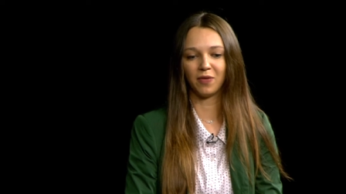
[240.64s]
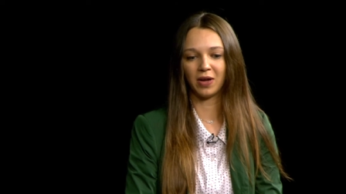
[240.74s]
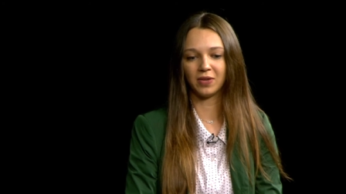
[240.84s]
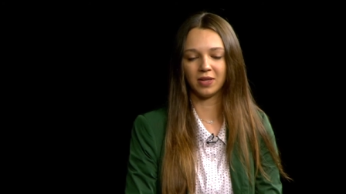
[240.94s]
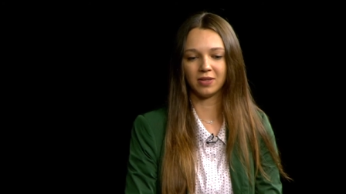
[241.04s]

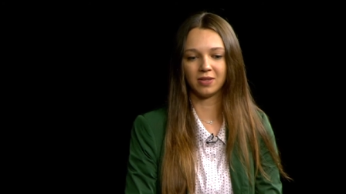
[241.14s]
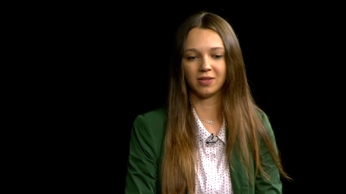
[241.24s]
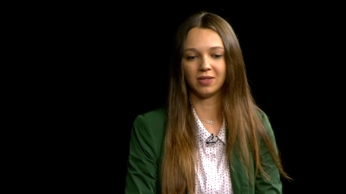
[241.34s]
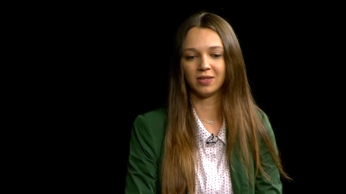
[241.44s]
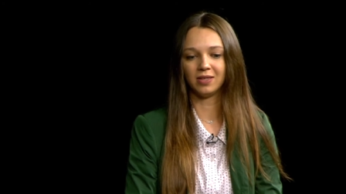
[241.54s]
found that
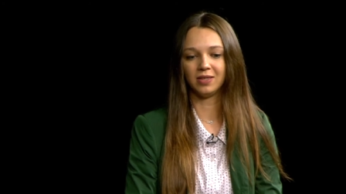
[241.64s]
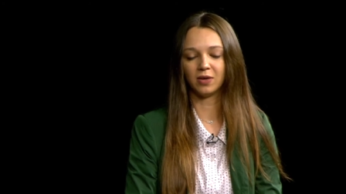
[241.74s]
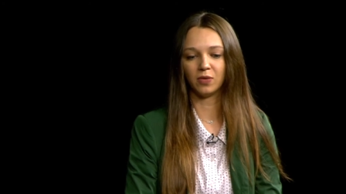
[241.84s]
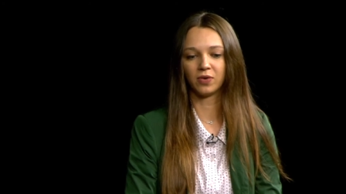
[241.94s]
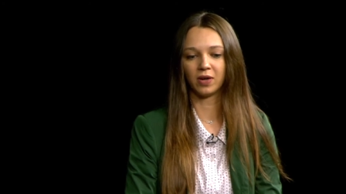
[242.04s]
this idea
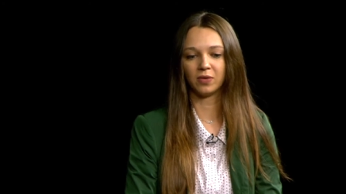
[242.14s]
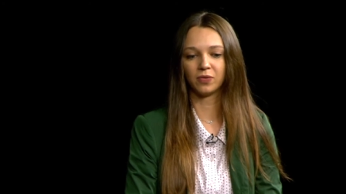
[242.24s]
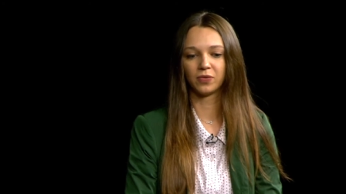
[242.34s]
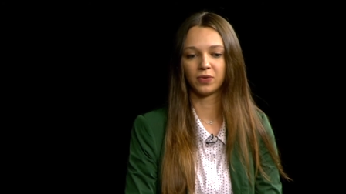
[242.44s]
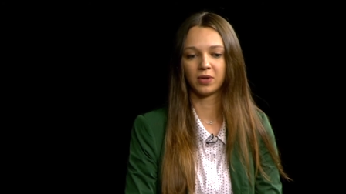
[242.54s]
of kind of
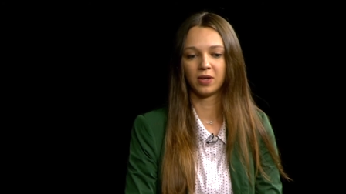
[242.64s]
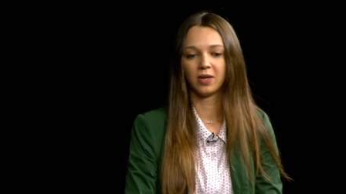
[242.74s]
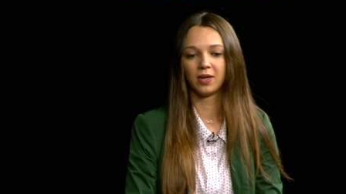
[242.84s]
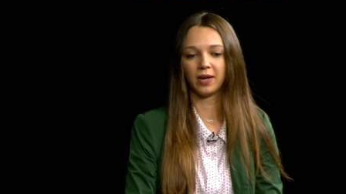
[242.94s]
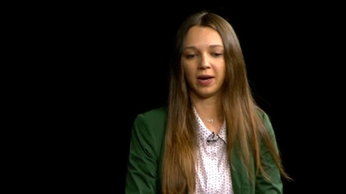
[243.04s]

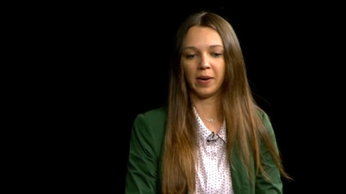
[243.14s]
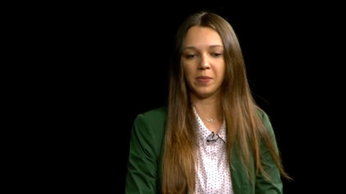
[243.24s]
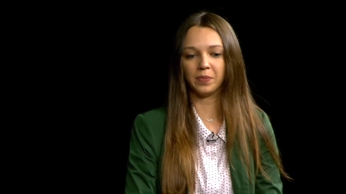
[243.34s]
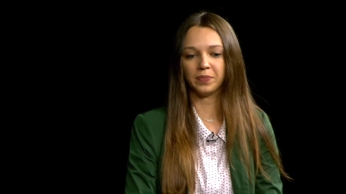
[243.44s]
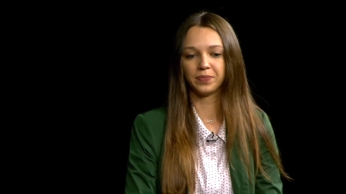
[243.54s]

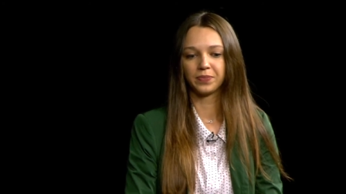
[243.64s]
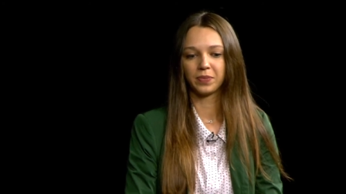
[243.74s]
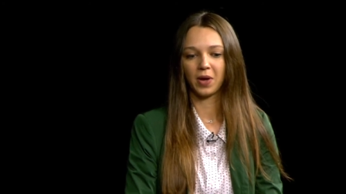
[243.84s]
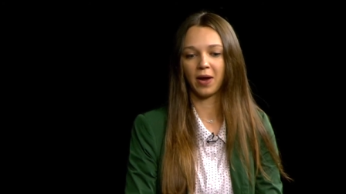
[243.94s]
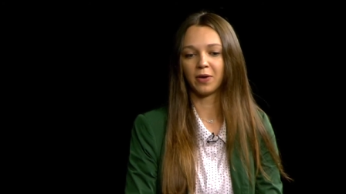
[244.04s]
um,
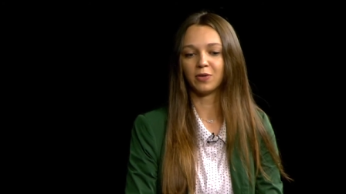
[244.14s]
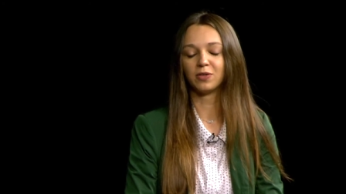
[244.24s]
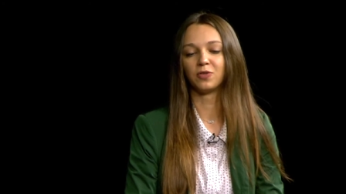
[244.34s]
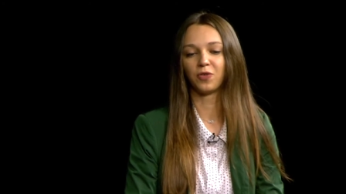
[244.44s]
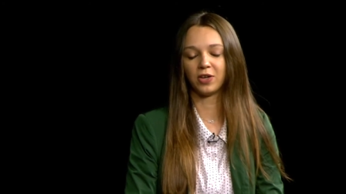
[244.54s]
high
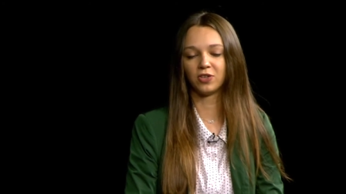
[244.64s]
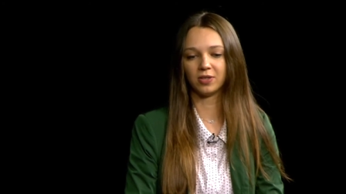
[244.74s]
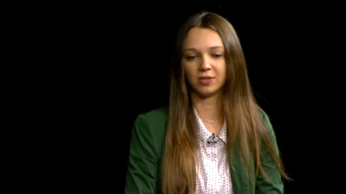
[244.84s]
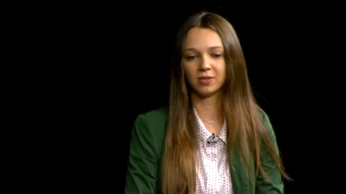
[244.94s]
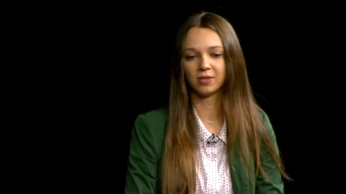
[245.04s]

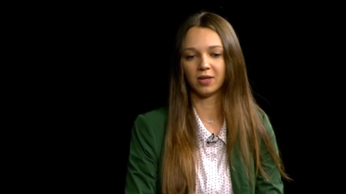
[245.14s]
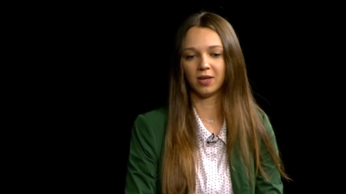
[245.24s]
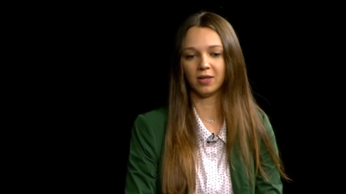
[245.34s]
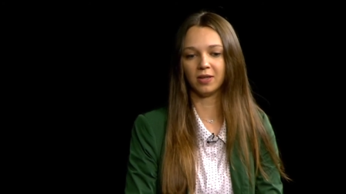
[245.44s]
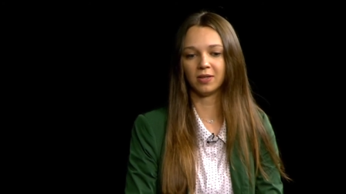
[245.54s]
concentration
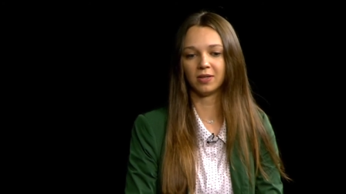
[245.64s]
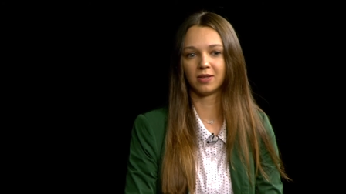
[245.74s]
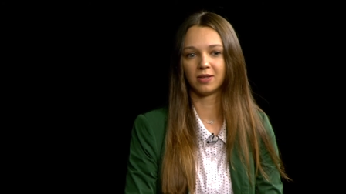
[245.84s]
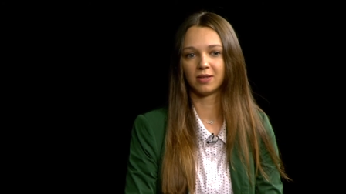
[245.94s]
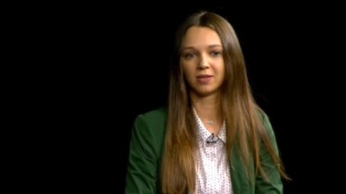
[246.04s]
in
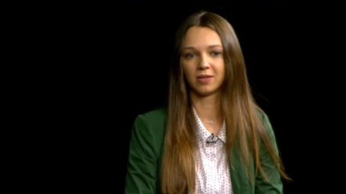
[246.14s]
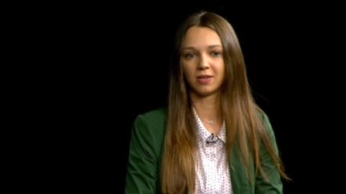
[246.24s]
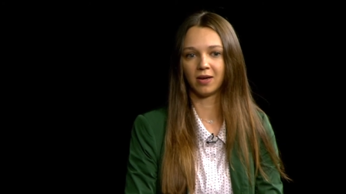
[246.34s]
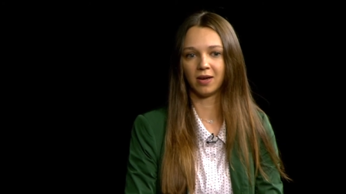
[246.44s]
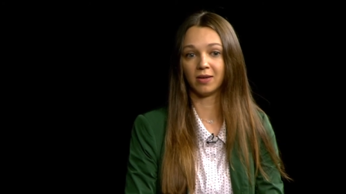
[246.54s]

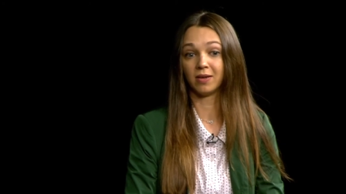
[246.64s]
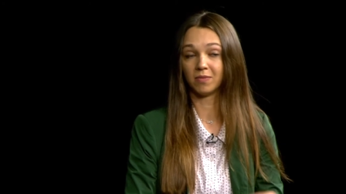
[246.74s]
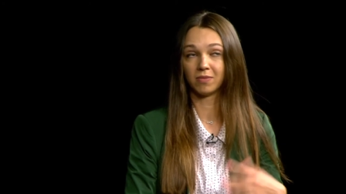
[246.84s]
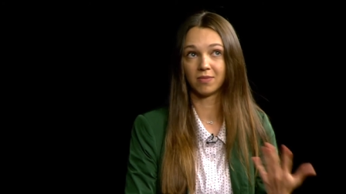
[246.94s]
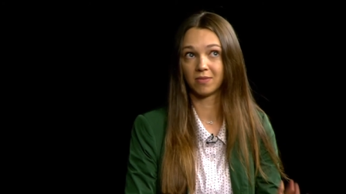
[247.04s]
uh,
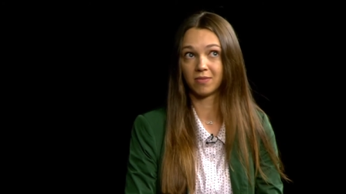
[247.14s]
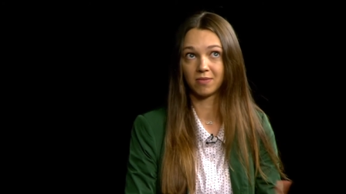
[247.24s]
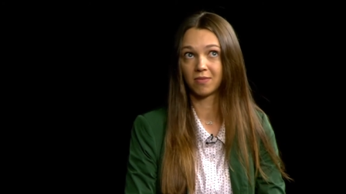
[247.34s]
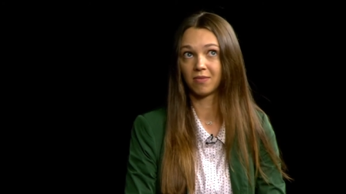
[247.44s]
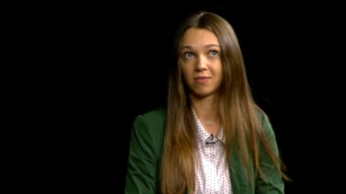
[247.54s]

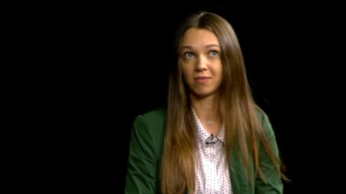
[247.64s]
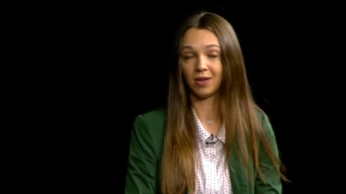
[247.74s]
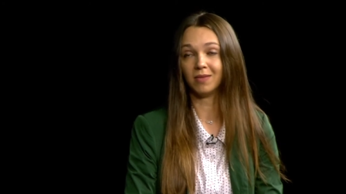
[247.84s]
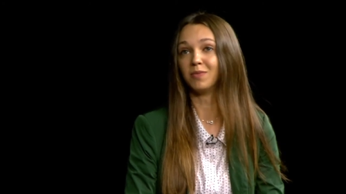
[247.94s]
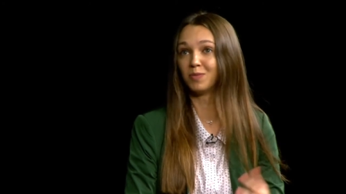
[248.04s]

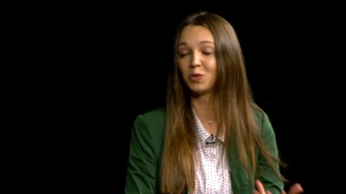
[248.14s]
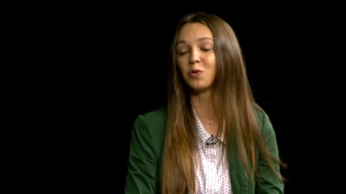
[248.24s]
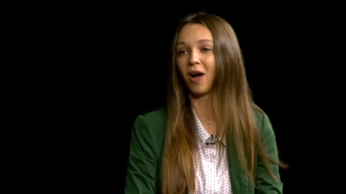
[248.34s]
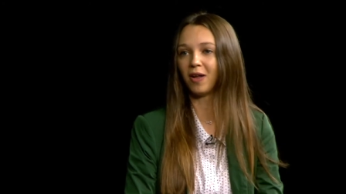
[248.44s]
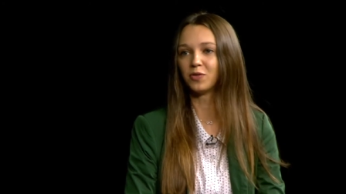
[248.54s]
in two
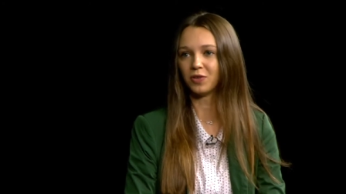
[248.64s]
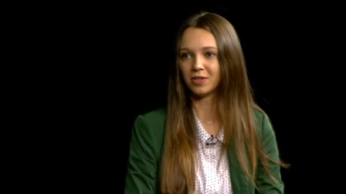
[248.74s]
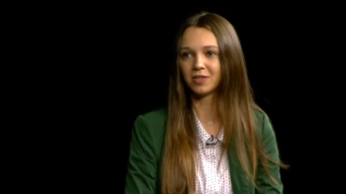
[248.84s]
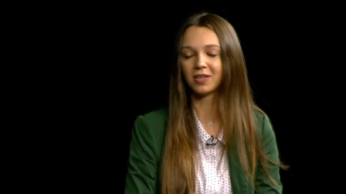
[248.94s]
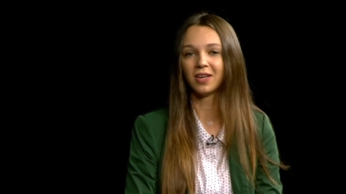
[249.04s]

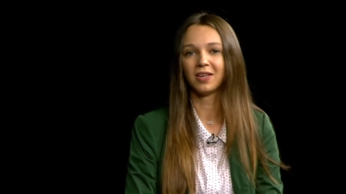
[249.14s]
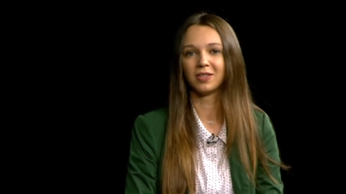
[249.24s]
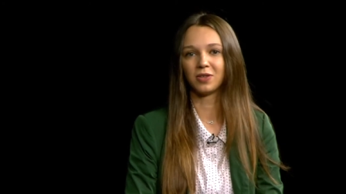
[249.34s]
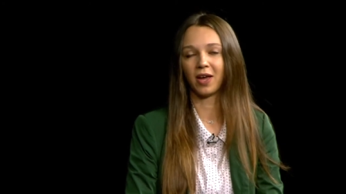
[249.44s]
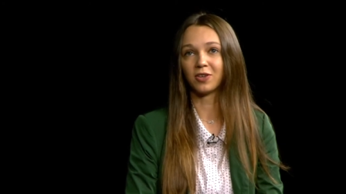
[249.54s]
countries
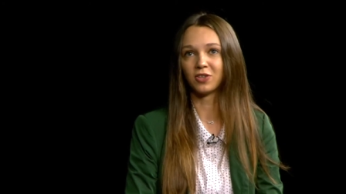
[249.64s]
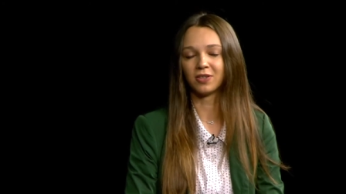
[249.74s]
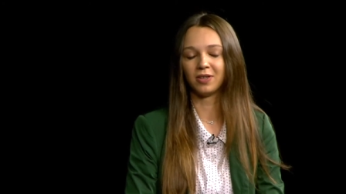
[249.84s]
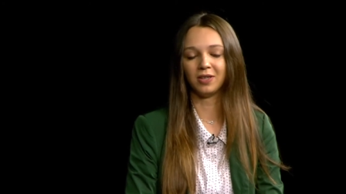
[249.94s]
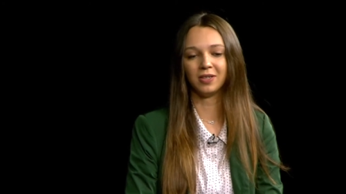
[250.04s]
is
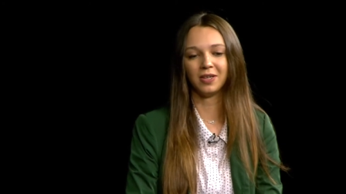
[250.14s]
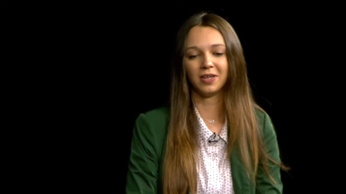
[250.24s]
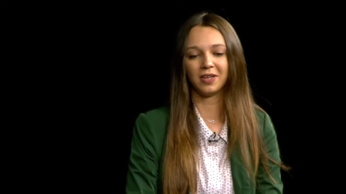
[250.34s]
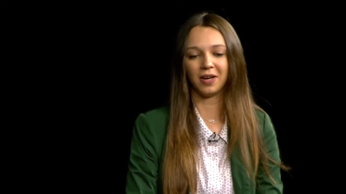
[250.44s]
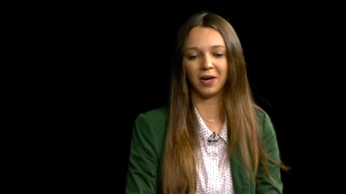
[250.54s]
actually
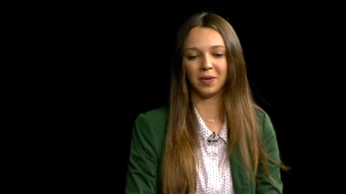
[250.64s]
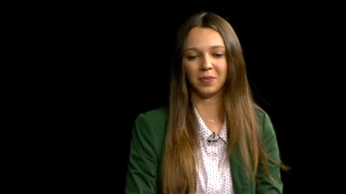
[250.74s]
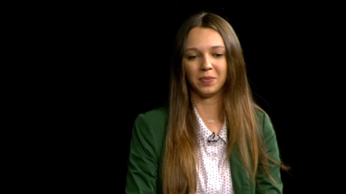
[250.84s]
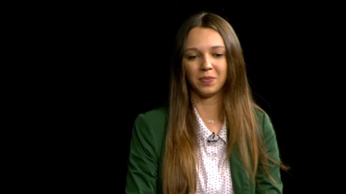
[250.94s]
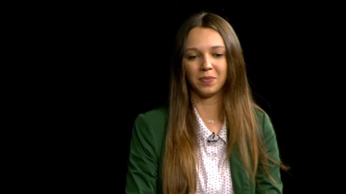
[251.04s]
uh,
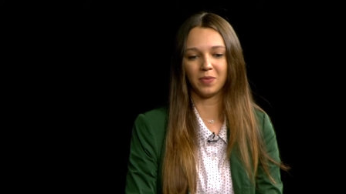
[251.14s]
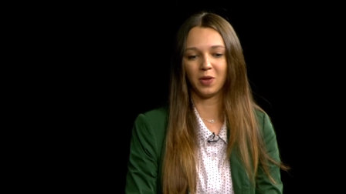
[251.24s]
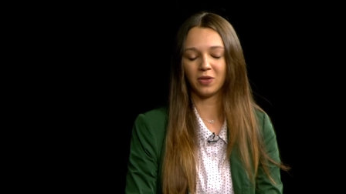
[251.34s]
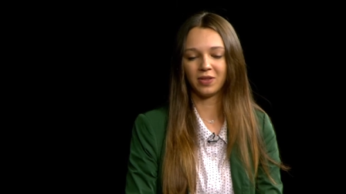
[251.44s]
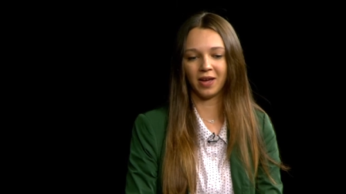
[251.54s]

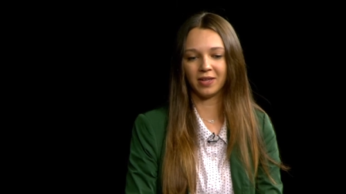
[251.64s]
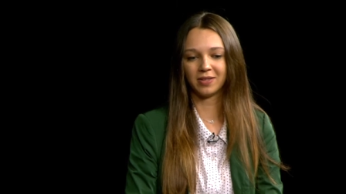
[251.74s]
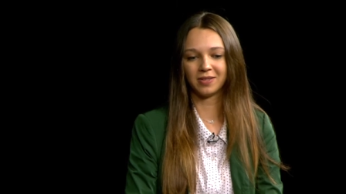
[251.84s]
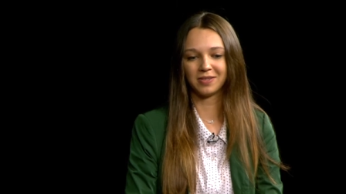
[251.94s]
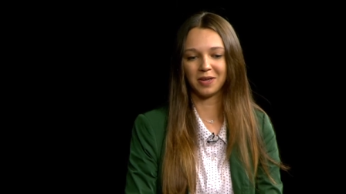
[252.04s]
not
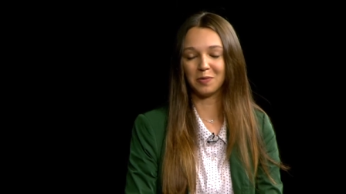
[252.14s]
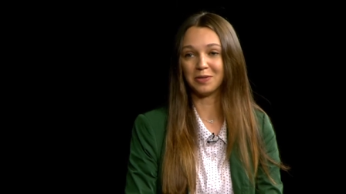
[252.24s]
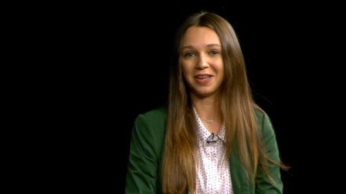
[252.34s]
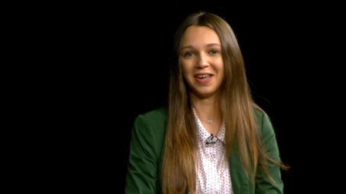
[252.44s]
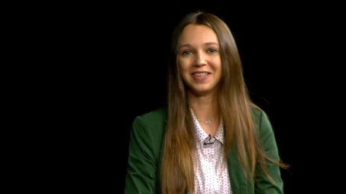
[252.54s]
that I would
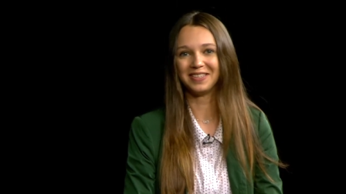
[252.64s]
say,